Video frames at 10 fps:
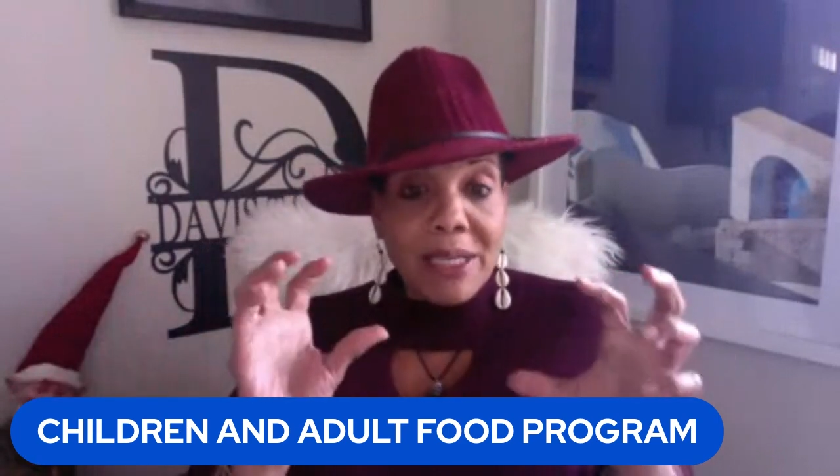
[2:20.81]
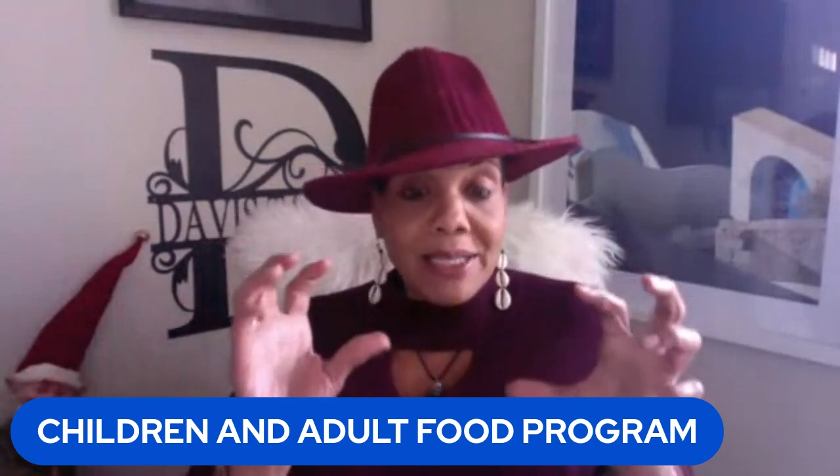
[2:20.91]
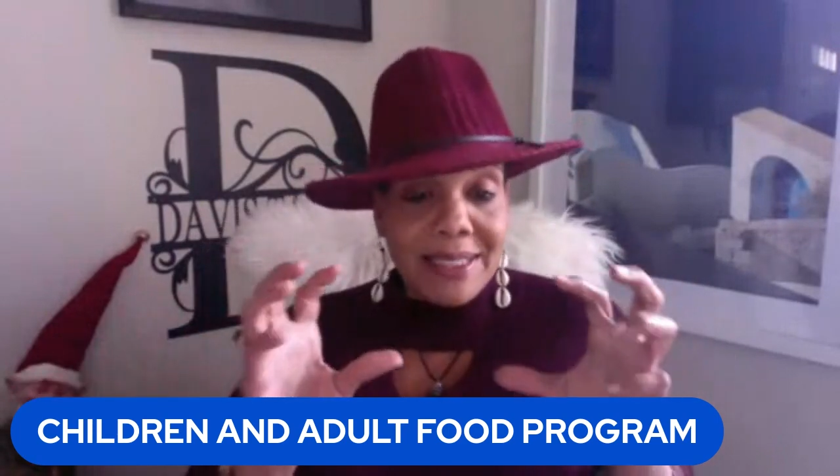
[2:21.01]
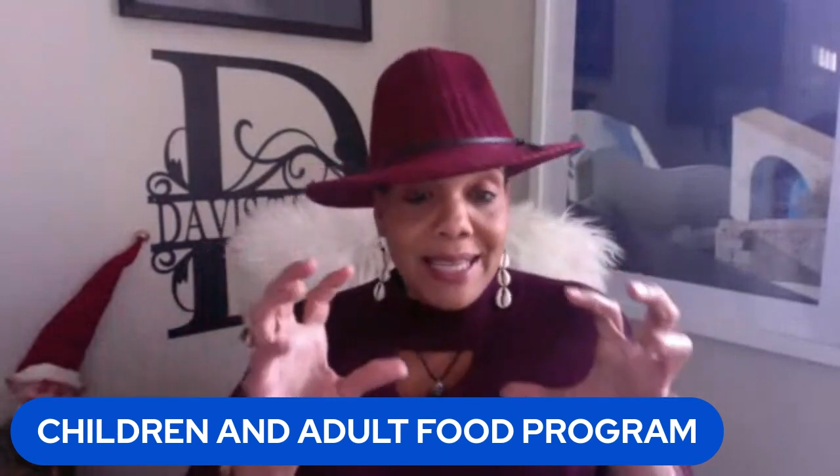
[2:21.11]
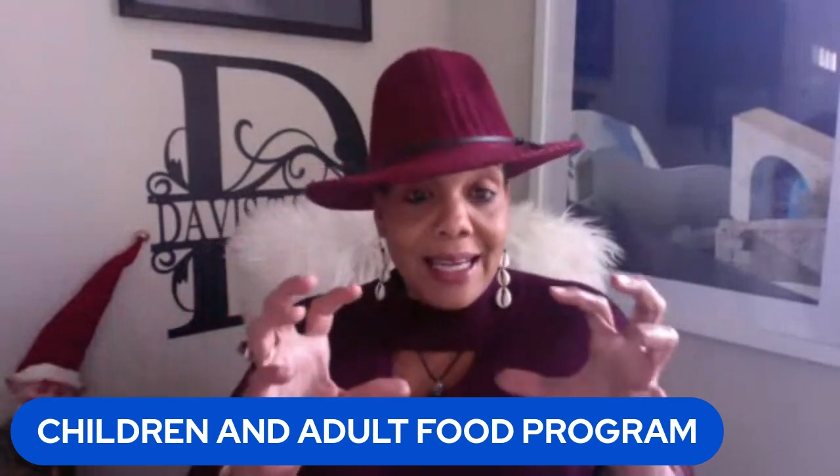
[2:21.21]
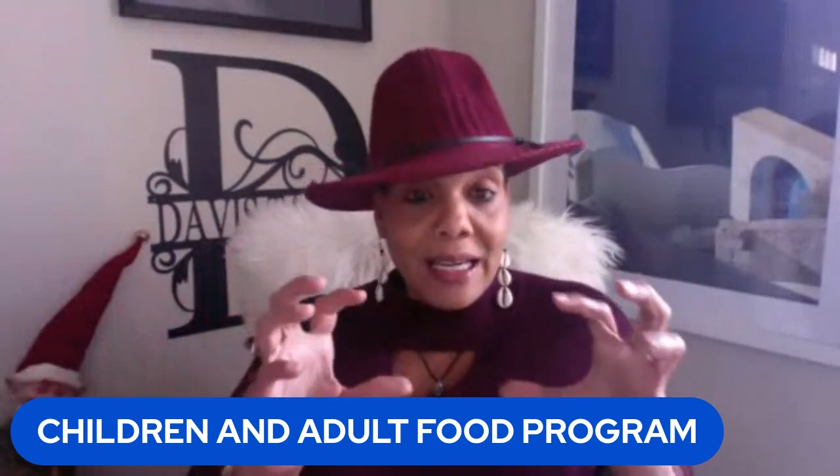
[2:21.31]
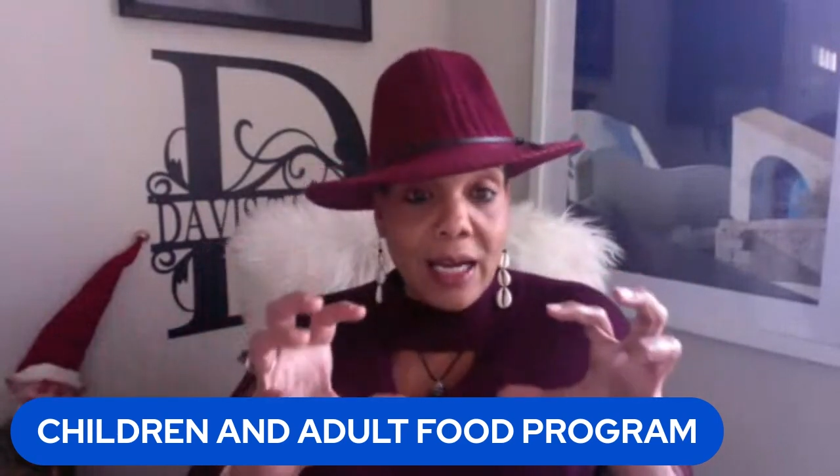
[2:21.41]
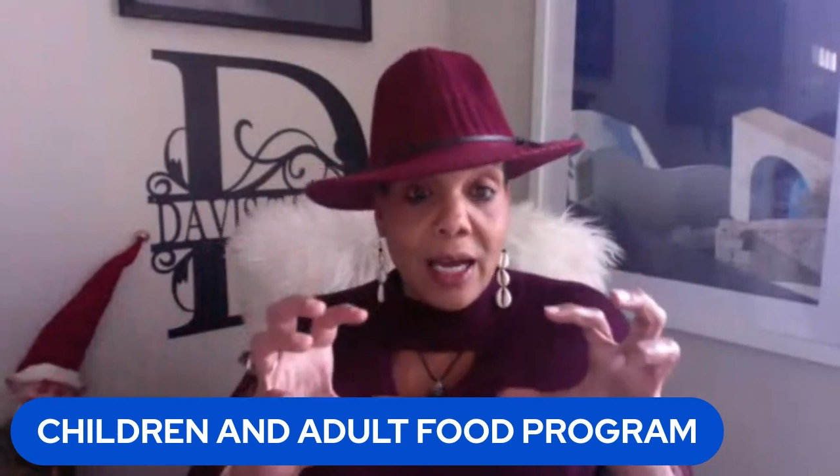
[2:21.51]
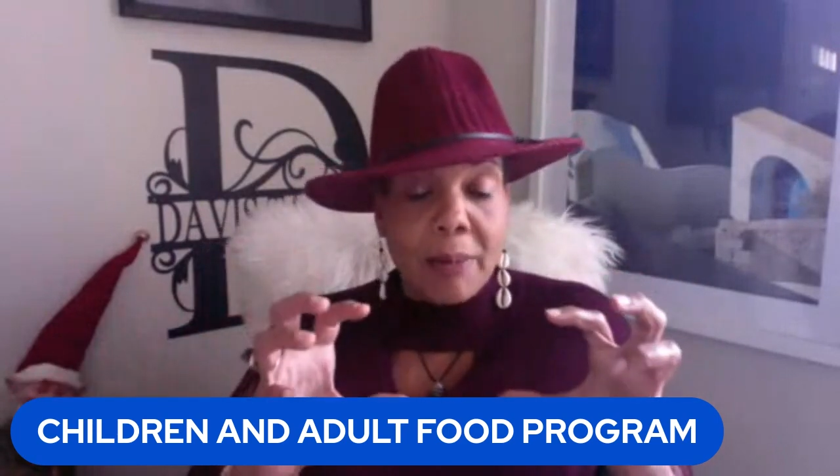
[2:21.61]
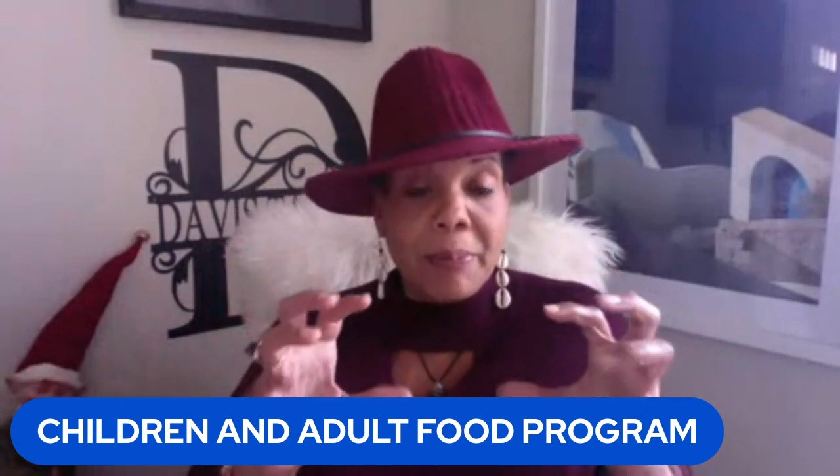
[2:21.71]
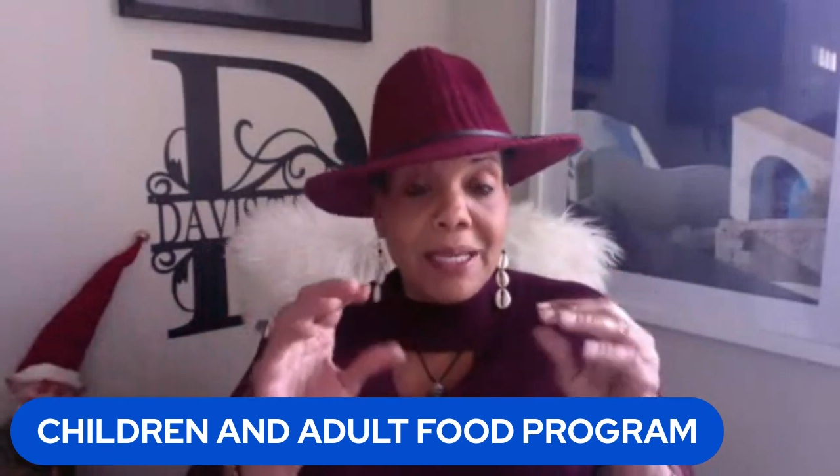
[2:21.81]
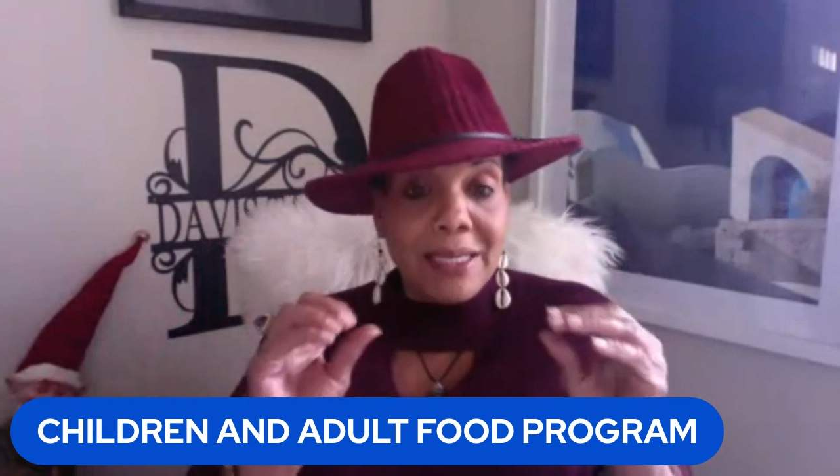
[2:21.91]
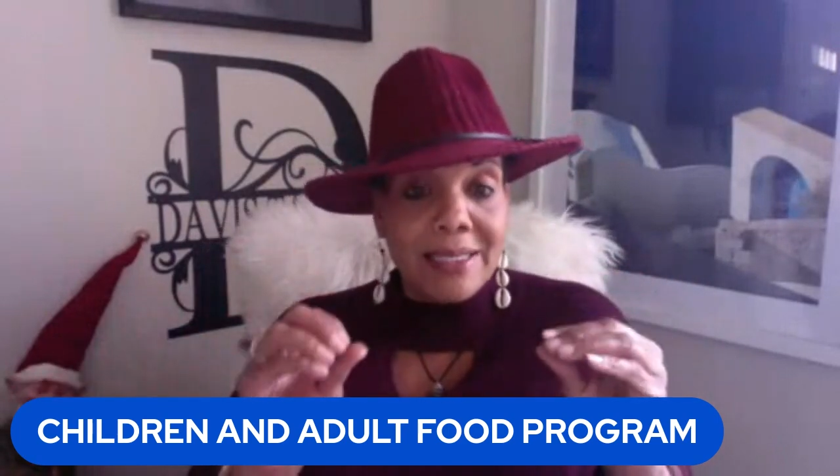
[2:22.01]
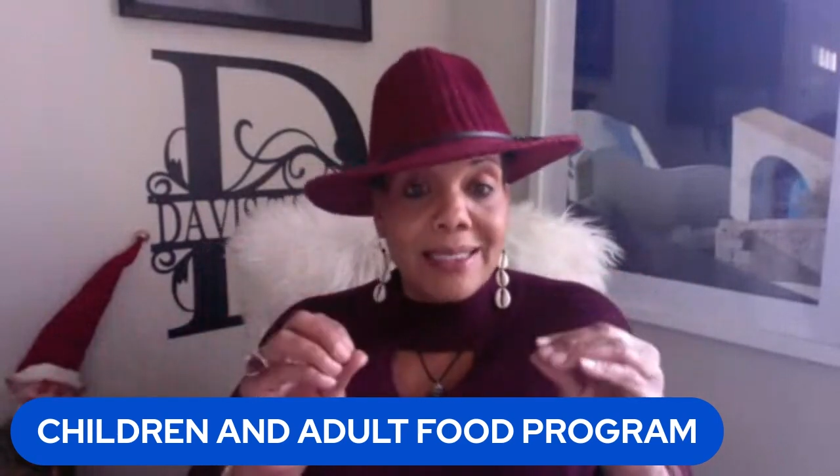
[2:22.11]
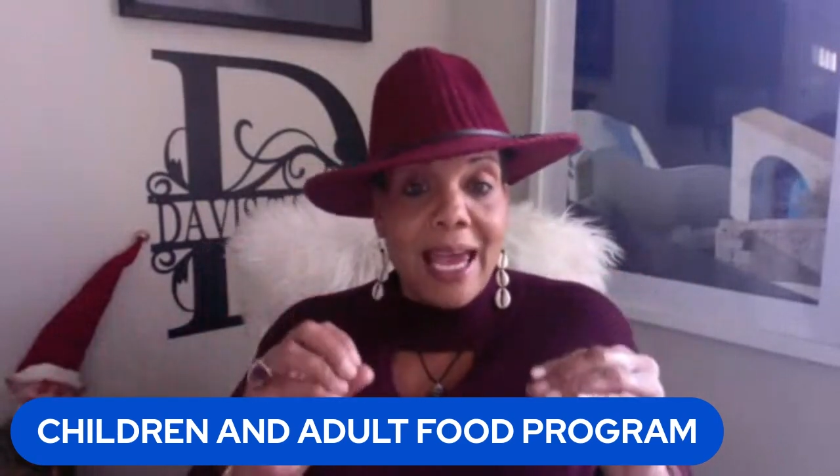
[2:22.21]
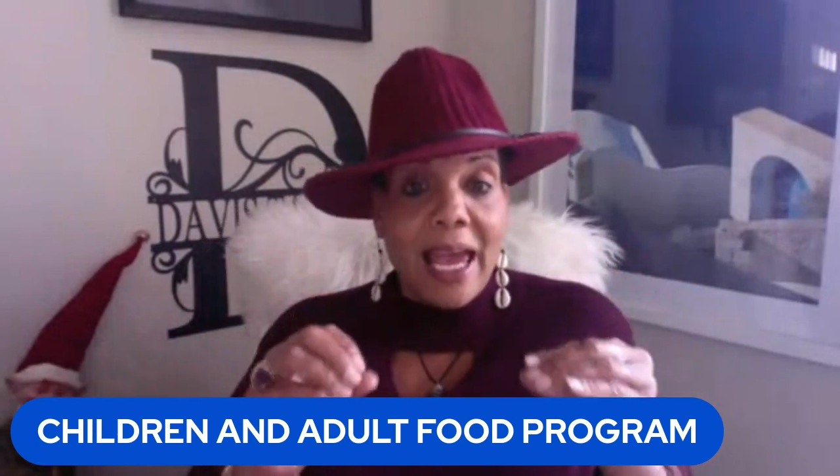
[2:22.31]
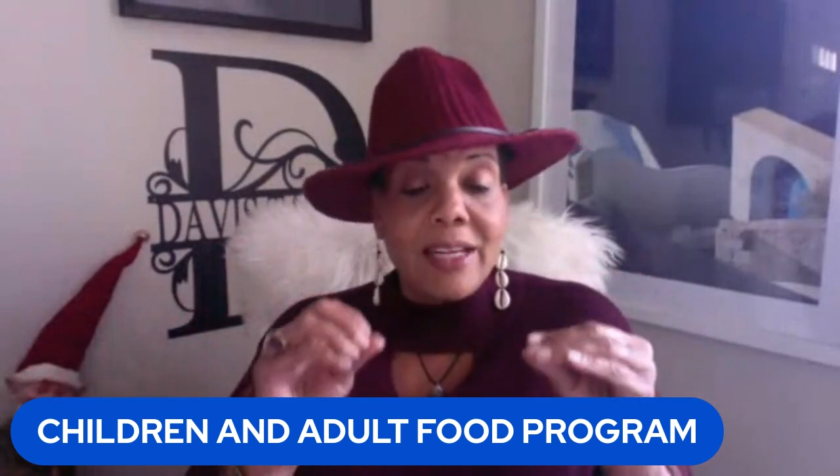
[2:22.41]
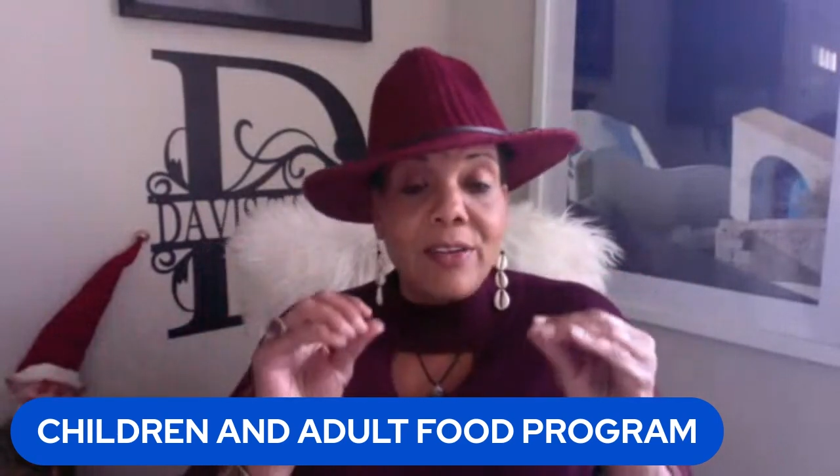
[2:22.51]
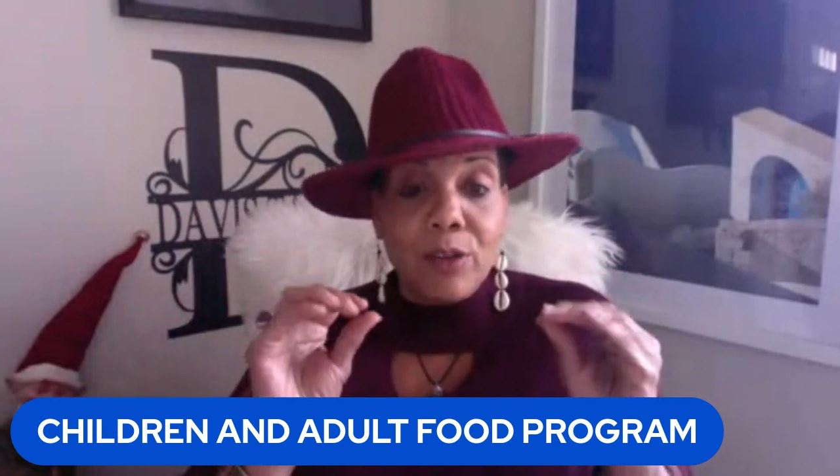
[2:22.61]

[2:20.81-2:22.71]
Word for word: it's set up is that